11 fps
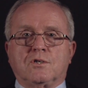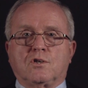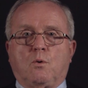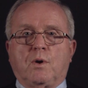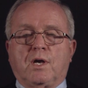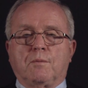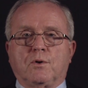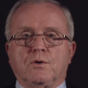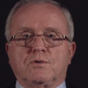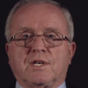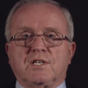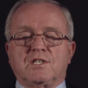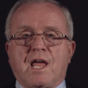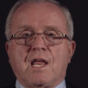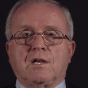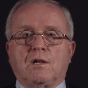so we can produce a
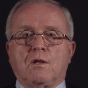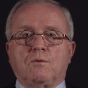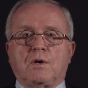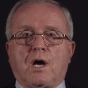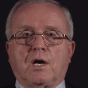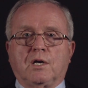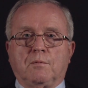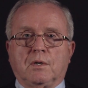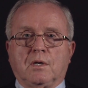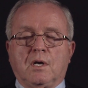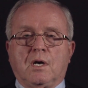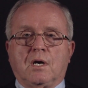standalone document